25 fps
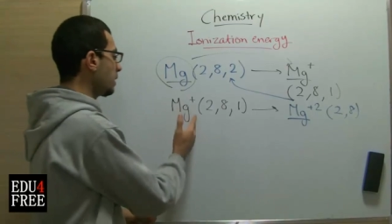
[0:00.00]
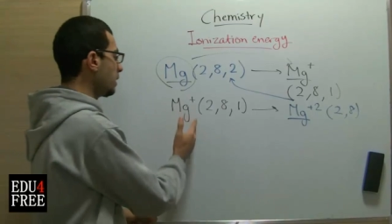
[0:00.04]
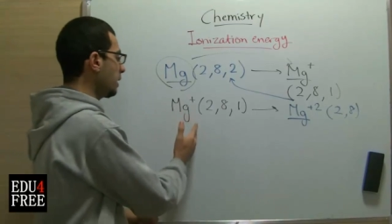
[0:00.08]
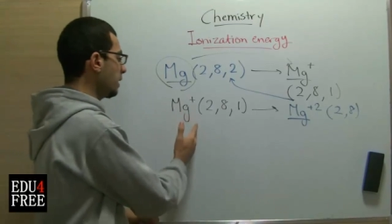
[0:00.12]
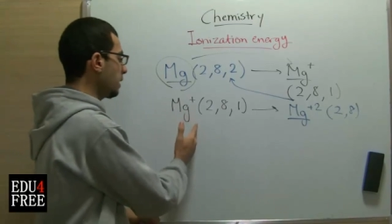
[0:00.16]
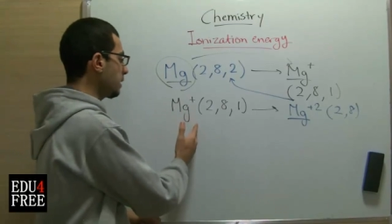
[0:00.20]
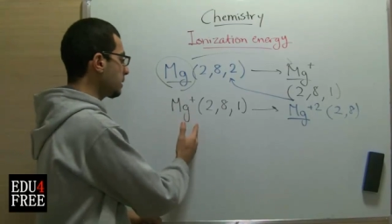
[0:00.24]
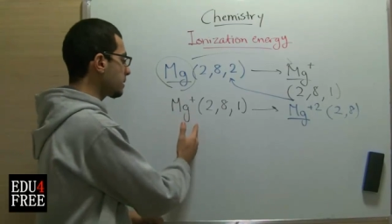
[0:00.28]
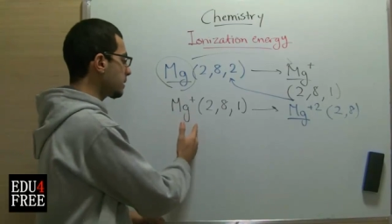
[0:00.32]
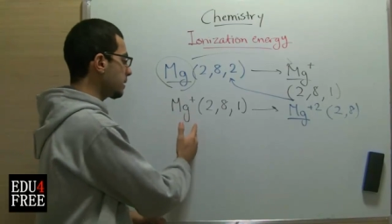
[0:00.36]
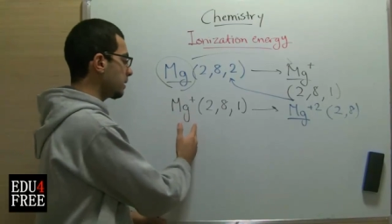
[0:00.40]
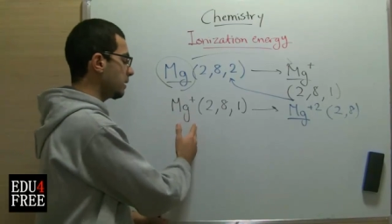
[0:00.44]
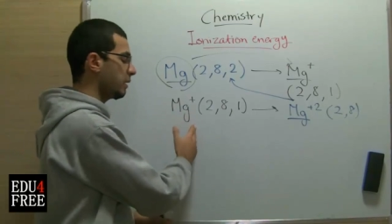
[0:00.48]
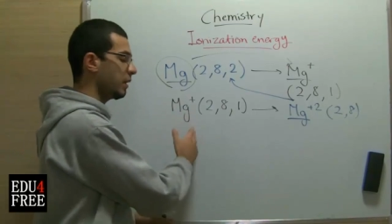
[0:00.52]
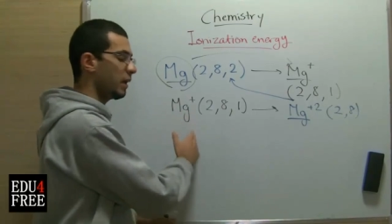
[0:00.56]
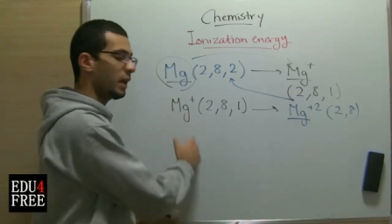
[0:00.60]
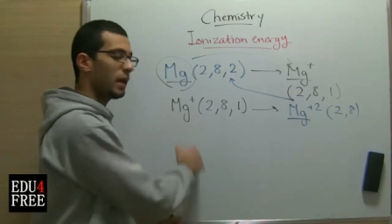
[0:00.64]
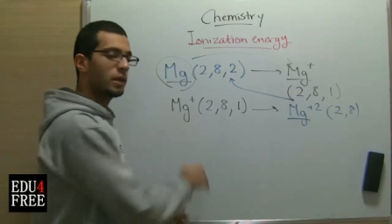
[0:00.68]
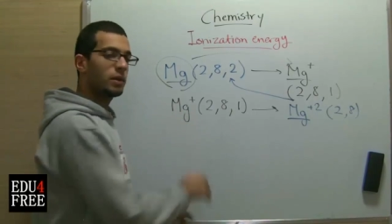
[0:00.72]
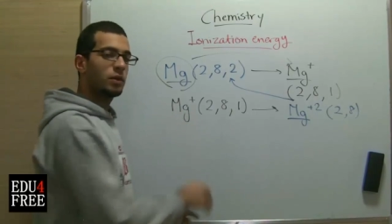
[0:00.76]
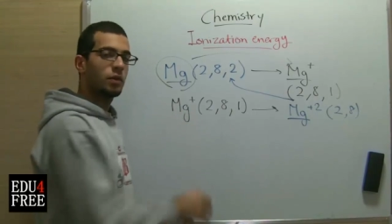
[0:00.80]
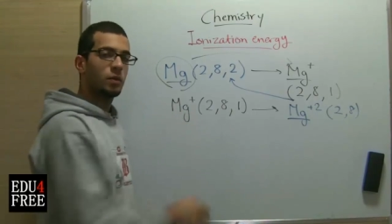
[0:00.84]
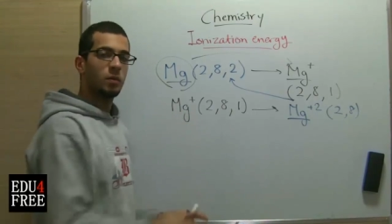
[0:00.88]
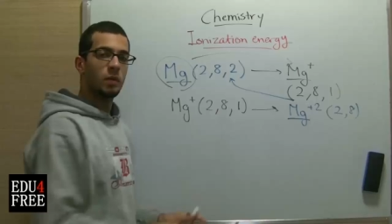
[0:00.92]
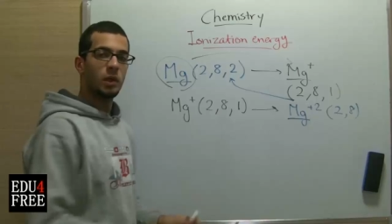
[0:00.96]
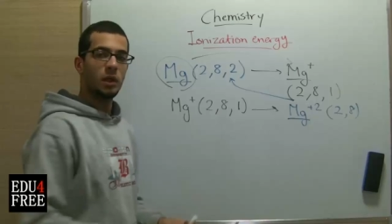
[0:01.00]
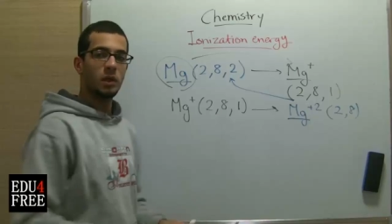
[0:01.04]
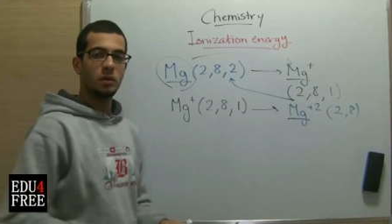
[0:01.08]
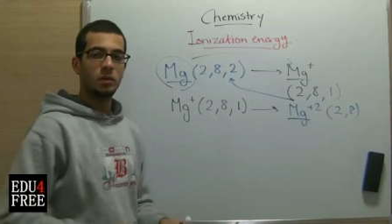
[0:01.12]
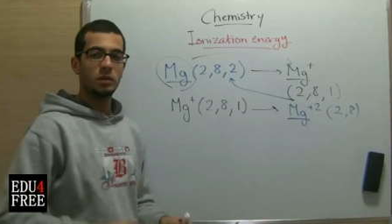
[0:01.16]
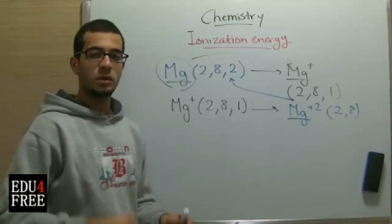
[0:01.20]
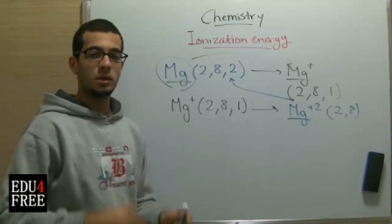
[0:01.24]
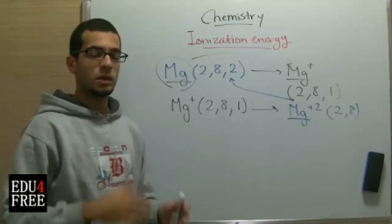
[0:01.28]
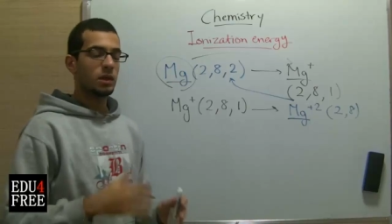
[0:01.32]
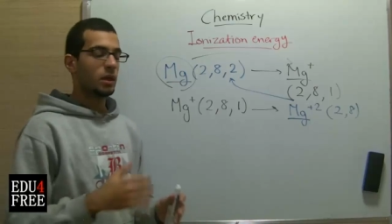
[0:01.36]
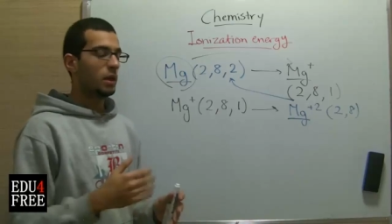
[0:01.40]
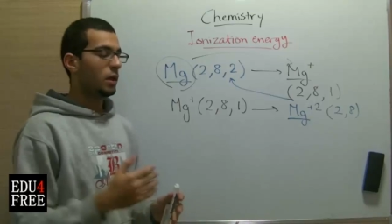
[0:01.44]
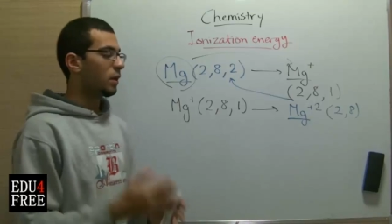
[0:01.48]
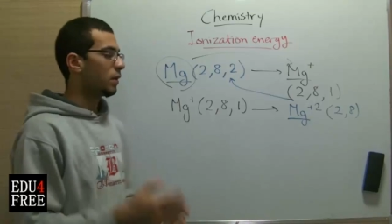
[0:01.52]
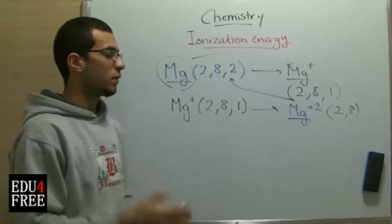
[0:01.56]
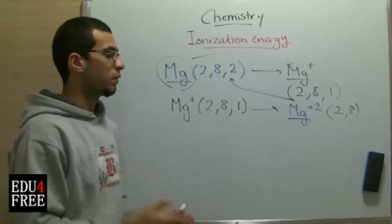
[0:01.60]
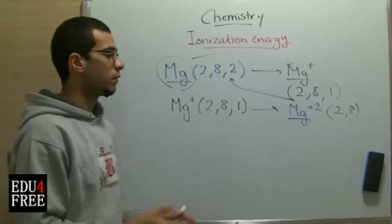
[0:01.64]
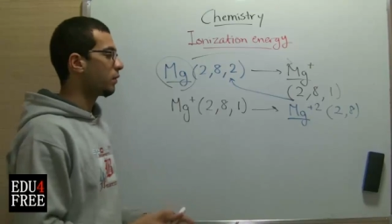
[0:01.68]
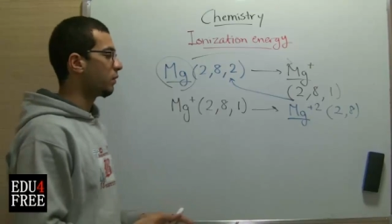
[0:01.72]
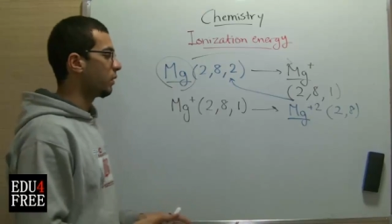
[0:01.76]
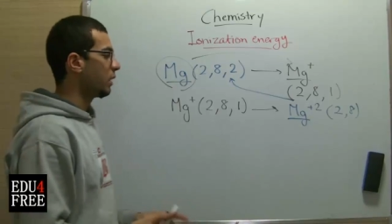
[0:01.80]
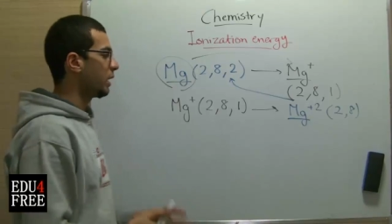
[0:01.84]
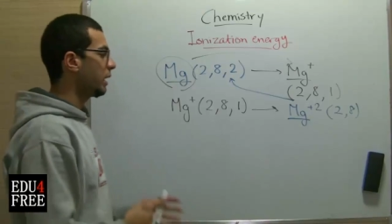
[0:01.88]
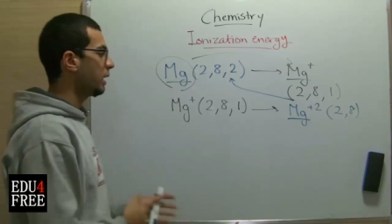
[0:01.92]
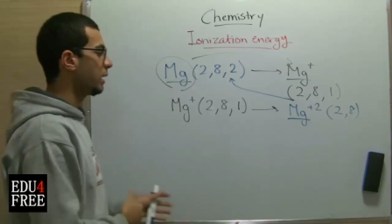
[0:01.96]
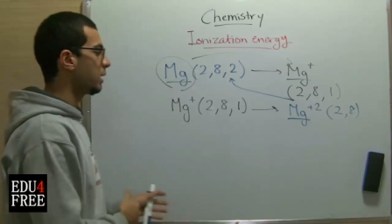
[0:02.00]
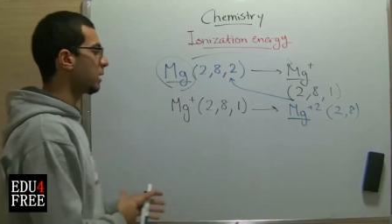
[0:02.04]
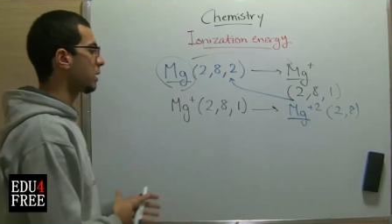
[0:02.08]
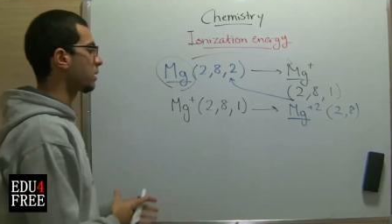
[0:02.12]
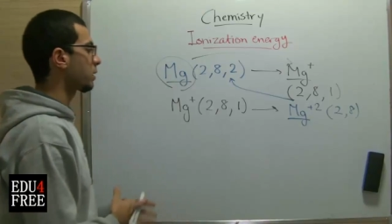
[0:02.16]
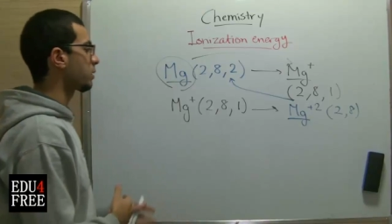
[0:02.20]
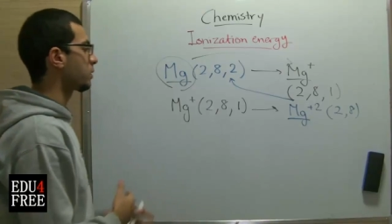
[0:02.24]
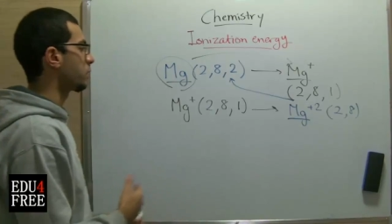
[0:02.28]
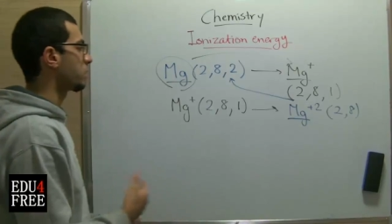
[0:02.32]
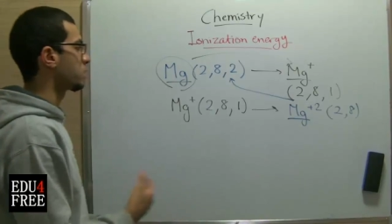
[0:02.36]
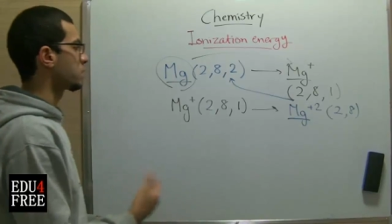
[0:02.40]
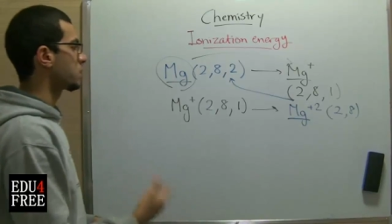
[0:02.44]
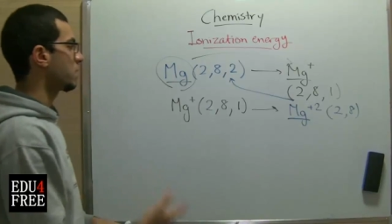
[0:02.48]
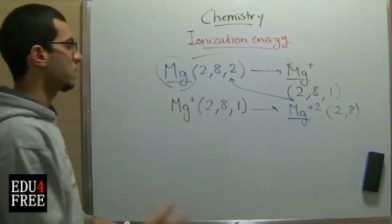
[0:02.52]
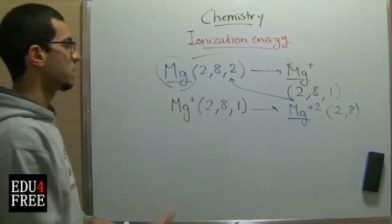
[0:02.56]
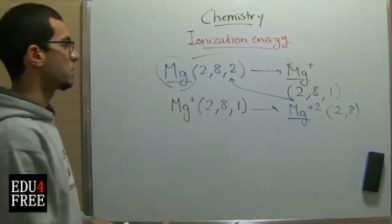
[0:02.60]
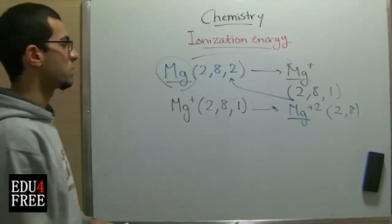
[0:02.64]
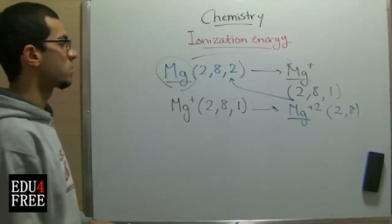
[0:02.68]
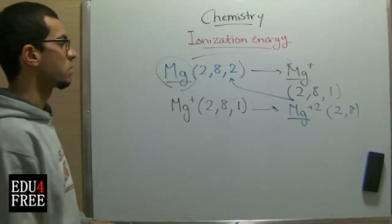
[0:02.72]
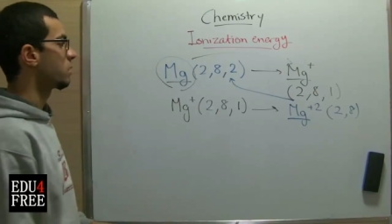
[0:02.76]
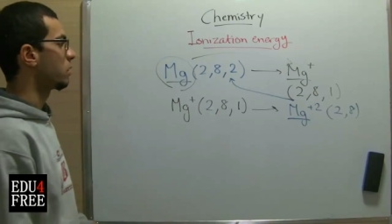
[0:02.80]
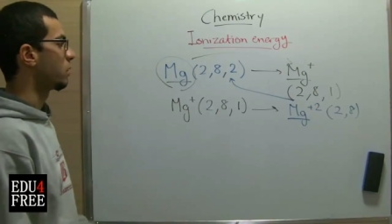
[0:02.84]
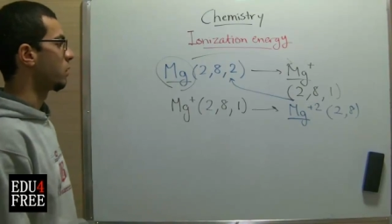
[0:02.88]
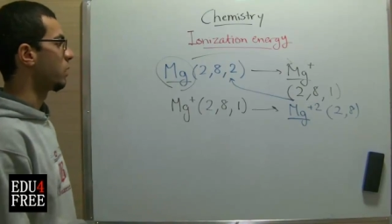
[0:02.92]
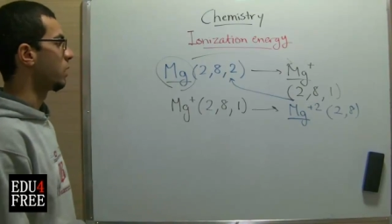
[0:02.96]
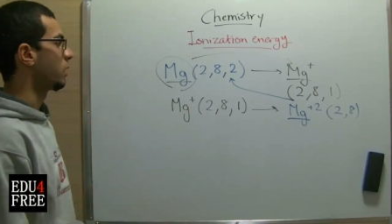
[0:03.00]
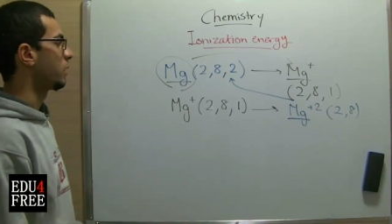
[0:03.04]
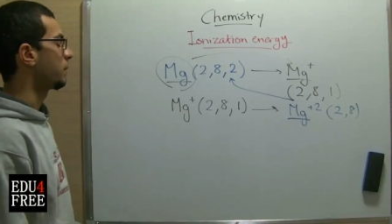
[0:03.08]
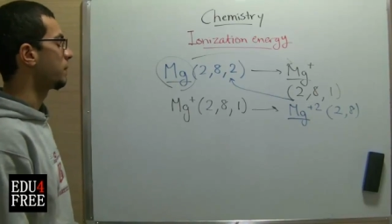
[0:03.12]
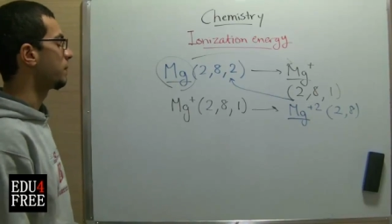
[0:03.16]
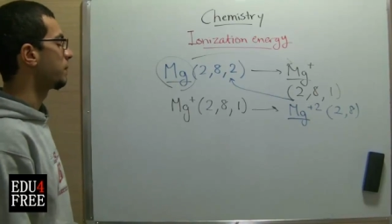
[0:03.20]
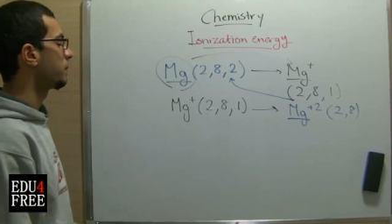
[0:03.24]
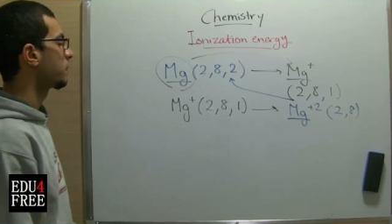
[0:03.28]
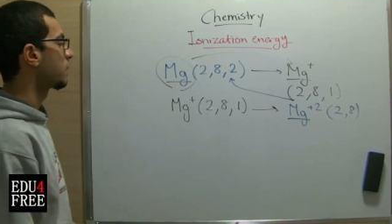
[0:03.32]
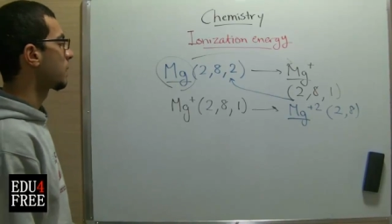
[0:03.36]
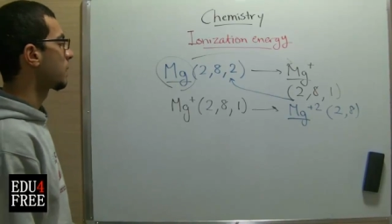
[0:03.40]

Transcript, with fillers: let the atom lose 3 electrons, and so on.